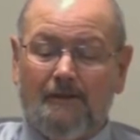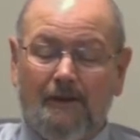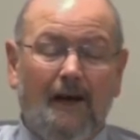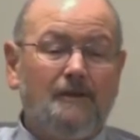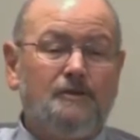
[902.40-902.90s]

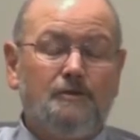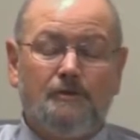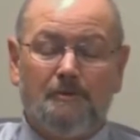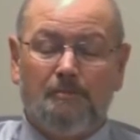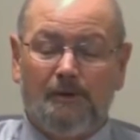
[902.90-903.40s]
not to
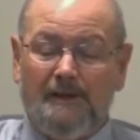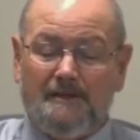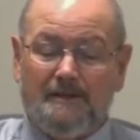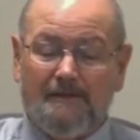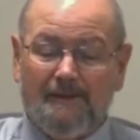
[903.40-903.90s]

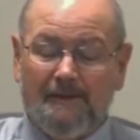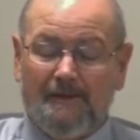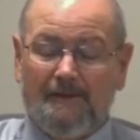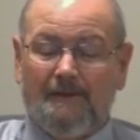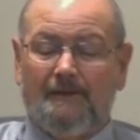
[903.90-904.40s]
complete
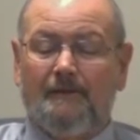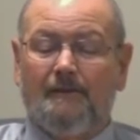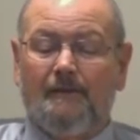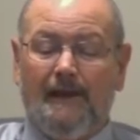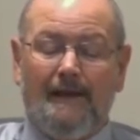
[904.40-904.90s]

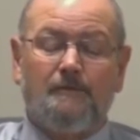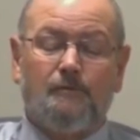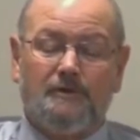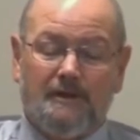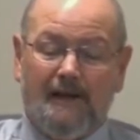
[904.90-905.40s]
that
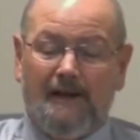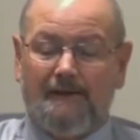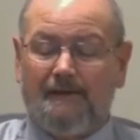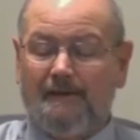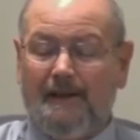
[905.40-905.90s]
which
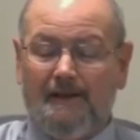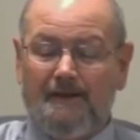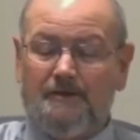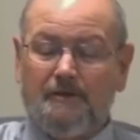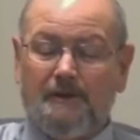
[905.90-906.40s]
God had
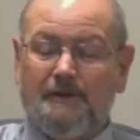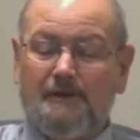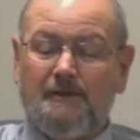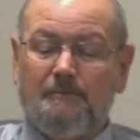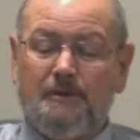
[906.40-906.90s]
instructed
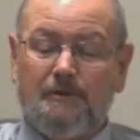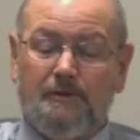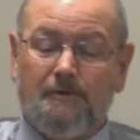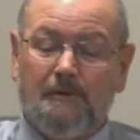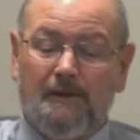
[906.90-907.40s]
him to do,